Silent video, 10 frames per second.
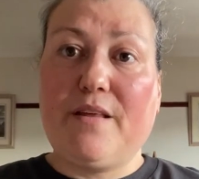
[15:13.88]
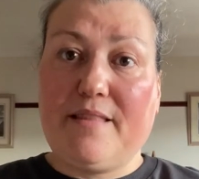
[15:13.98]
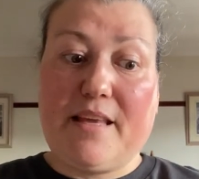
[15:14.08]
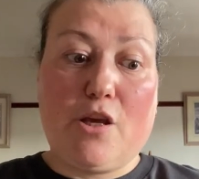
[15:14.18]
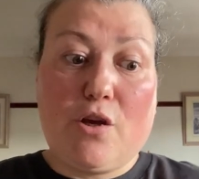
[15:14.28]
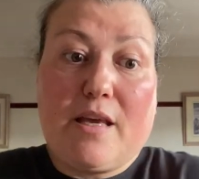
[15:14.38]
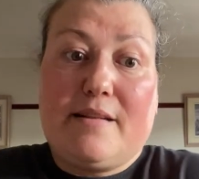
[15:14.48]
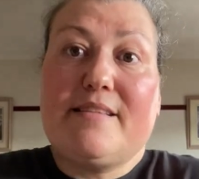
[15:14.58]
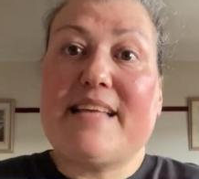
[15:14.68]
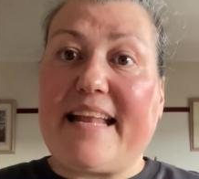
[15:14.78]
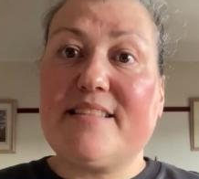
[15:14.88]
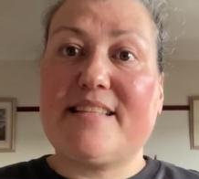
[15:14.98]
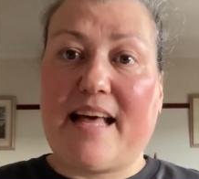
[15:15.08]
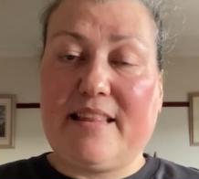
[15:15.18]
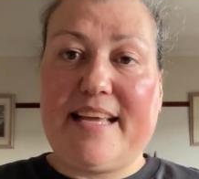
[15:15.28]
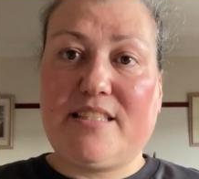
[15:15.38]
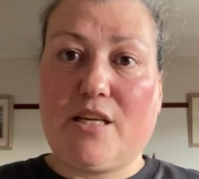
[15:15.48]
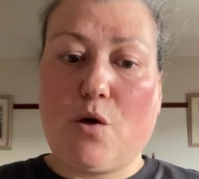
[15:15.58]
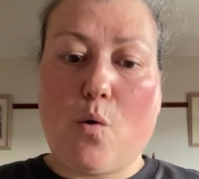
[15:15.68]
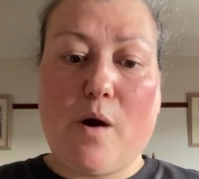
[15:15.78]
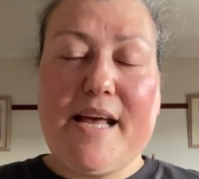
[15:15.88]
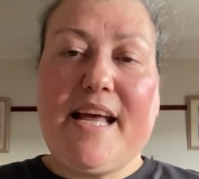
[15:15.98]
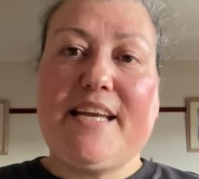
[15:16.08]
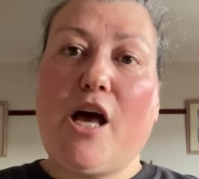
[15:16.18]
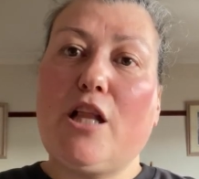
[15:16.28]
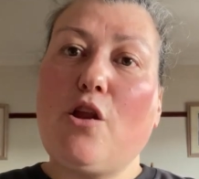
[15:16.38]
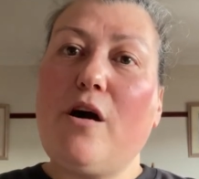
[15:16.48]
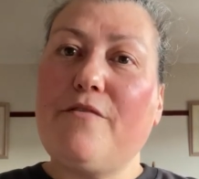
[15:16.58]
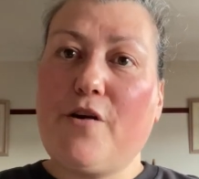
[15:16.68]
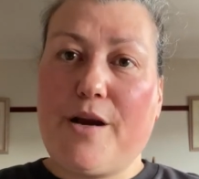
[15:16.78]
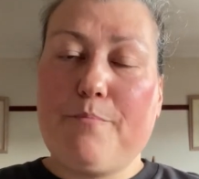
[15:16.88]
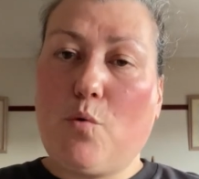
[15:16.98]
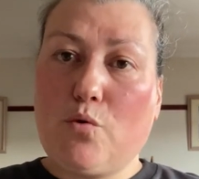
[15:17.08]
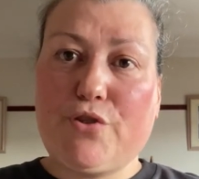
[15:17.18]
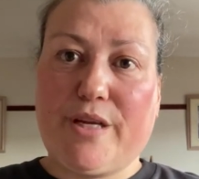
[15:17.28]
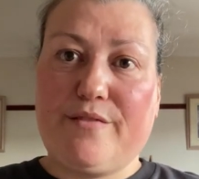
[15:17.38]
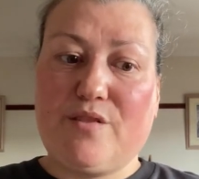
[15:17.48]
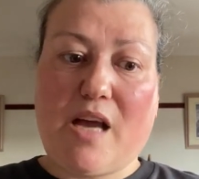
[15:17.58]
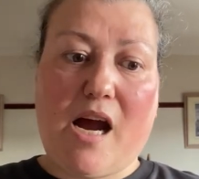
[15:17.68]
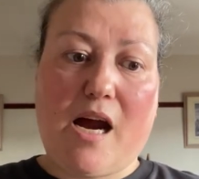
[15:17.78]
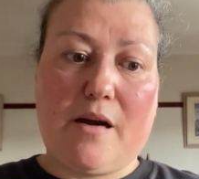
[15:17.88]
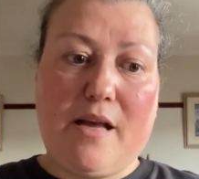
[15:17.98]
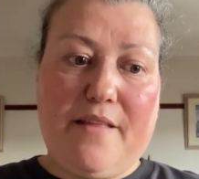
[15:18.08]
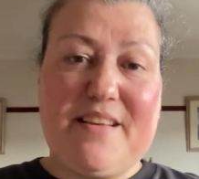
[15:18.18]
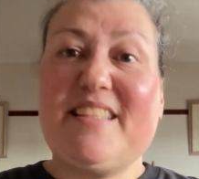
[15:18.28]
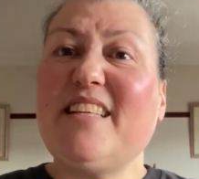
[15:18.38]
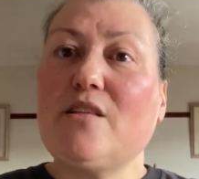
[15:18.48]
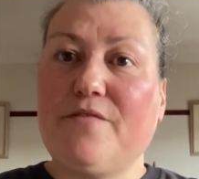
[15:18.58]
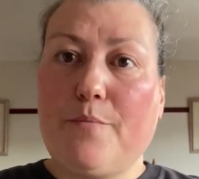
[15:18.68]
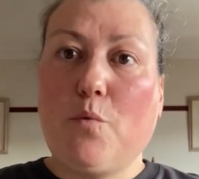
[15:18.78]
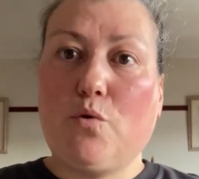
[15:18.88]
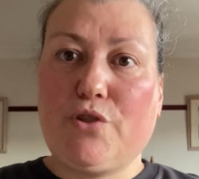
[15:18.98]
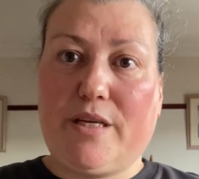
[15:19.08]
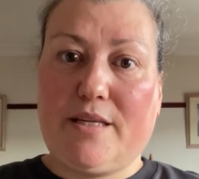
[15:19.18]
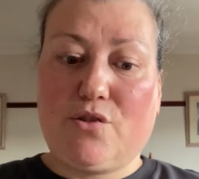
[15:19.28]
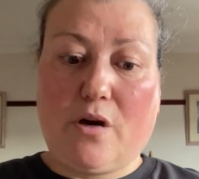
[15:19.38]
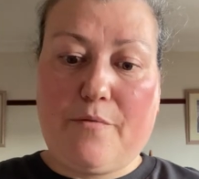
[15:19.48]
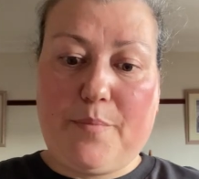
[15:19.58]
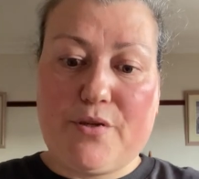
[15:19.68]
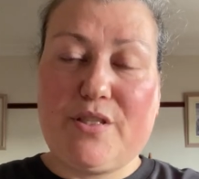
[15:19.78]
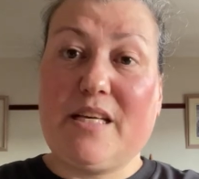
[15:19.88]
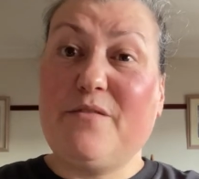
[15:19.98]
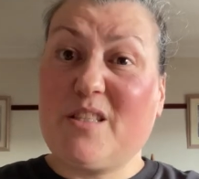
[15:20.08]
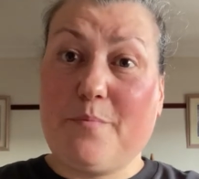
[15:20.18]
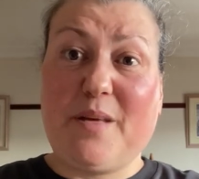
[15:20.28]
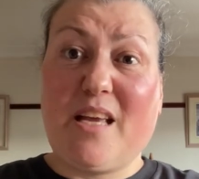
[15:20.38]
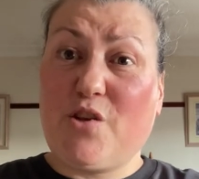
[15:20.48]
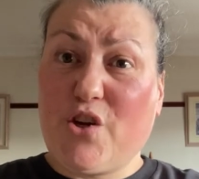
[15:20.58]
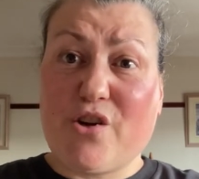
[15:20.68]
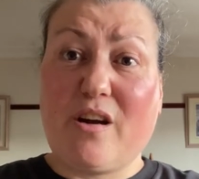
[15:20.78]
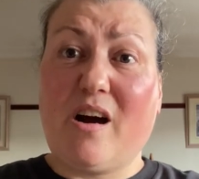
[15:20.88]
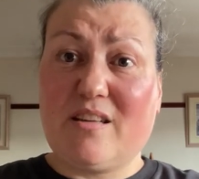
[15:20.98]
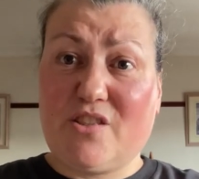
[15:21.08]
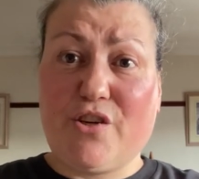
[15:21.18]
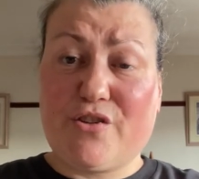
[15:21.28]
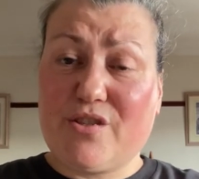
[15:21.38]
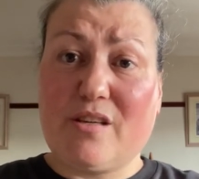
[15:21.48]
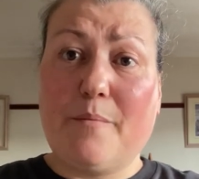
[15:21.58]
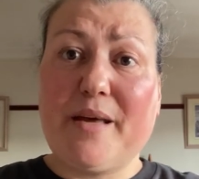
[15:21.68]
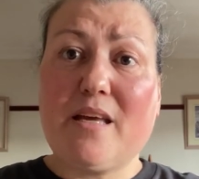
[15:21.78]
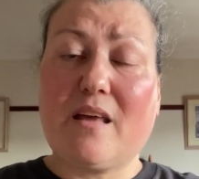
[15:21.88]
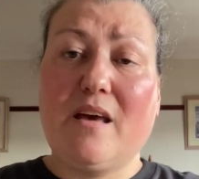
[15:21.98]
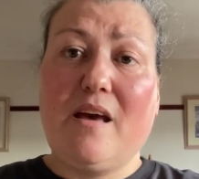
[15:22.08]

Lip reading: you can sense that letting go. Now, a lot of our emotions are, the seat of emotion is sort of perceived to be in your gut, your stomach,